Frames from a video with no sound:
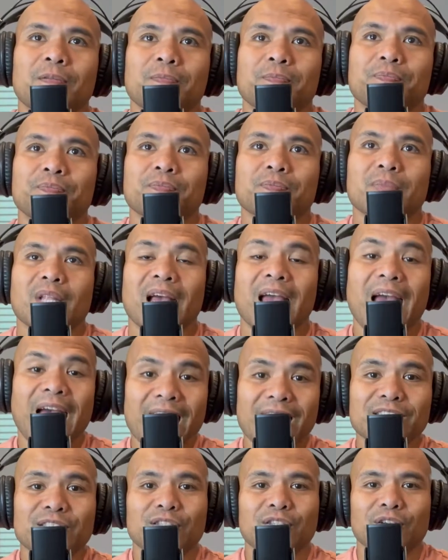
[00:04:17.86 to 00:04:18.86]
I
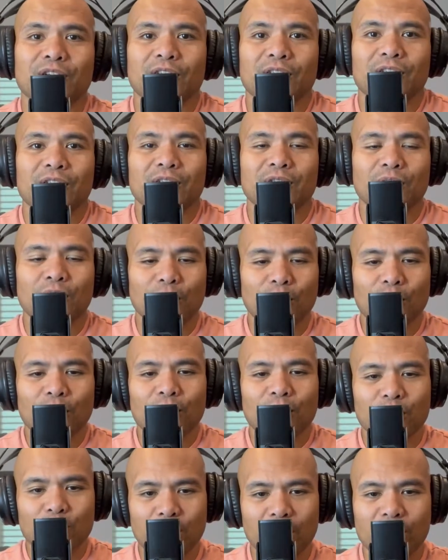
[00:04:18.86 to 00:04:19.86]
asked her all the
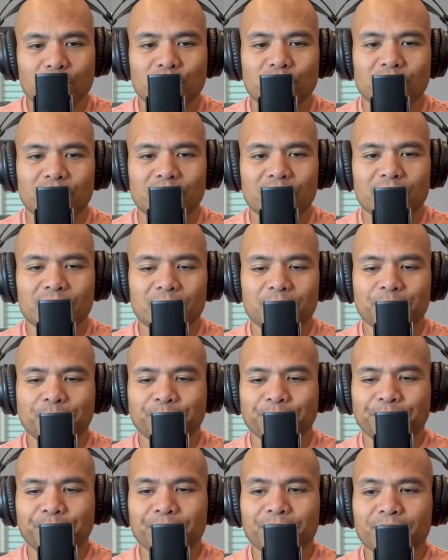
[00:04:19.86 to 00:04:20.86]
questions.
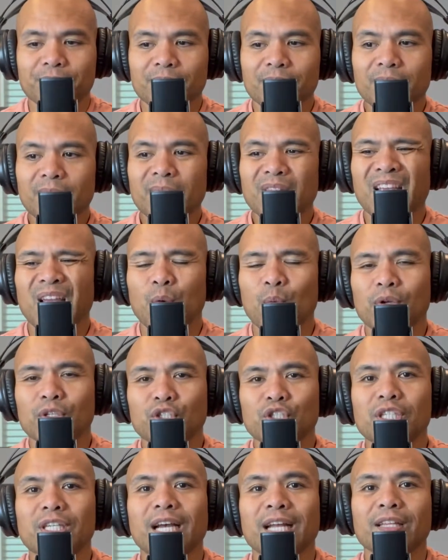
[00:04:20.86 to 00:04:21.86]
And when she
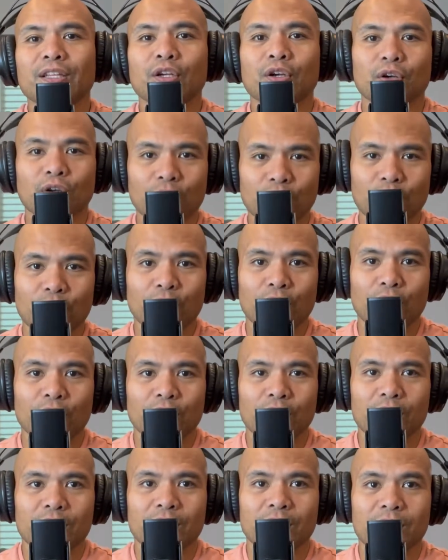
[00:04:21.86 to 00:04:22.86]
got to her
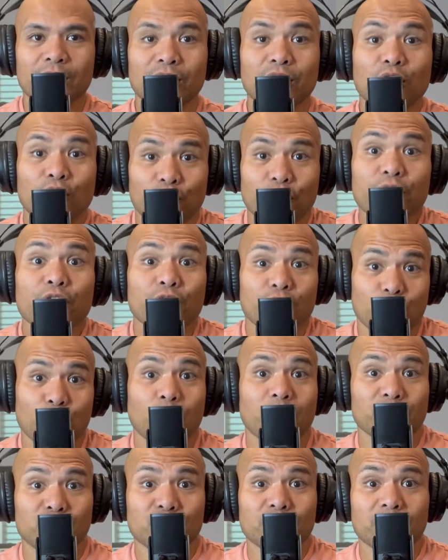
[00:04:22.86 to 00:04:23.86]
career
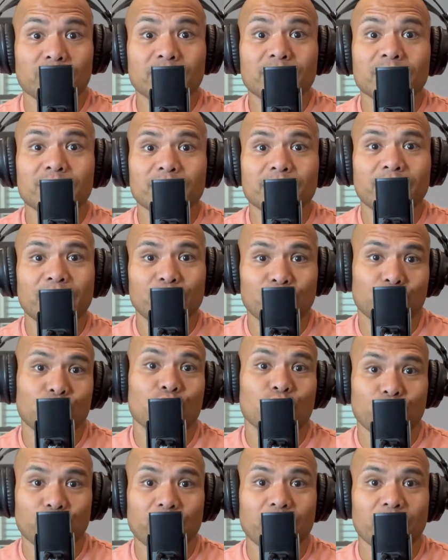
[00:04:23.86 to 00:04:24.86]
question, right, her
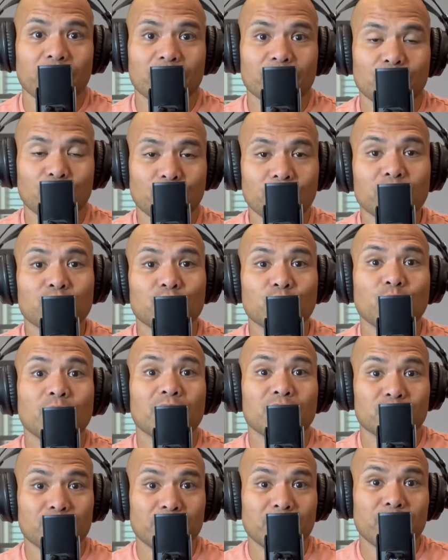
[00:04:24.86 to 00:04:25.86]
career, what do you want to
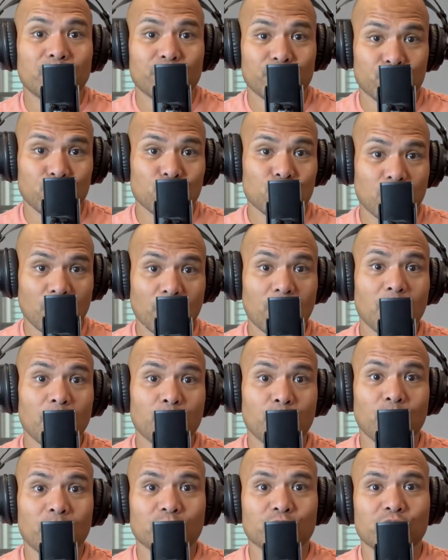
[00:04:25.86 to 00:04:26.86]
be when you grow up
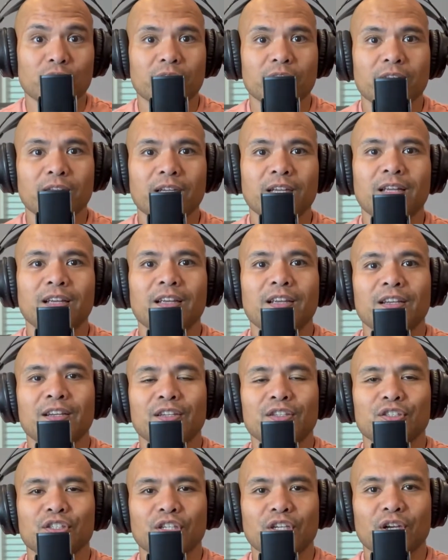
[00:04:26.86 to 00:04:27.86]
question,
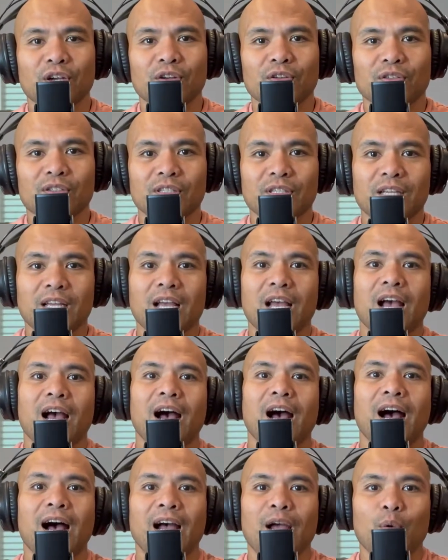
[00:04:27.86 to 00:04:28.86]
she goes,
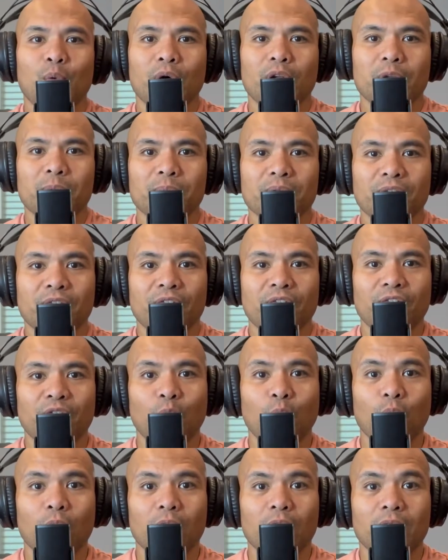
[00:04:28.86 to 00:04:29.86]
I want to be
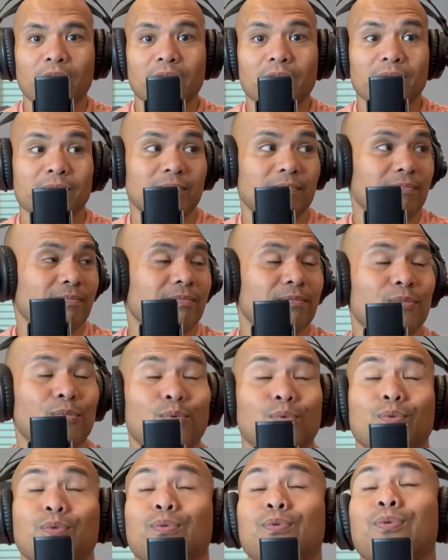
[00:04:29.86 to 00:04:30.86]
four.
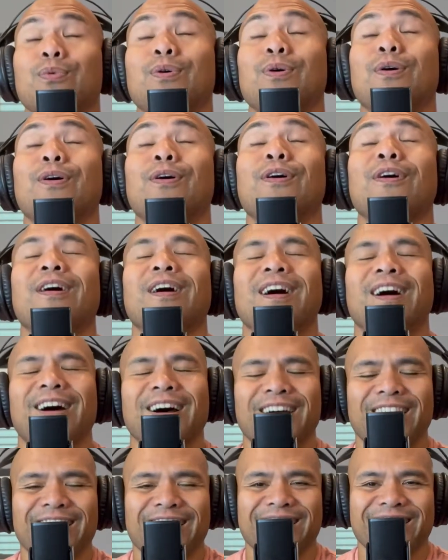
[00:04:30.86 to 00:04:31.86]

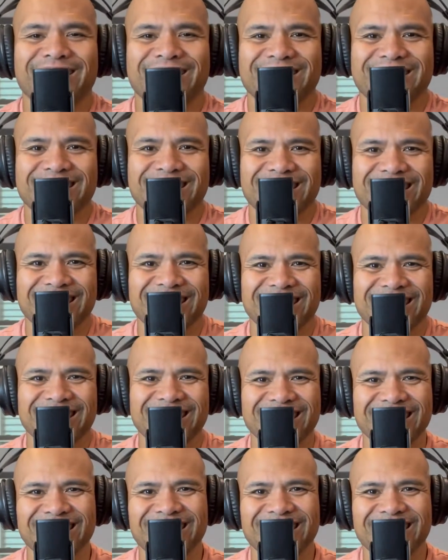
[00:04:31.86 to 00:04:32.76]
What?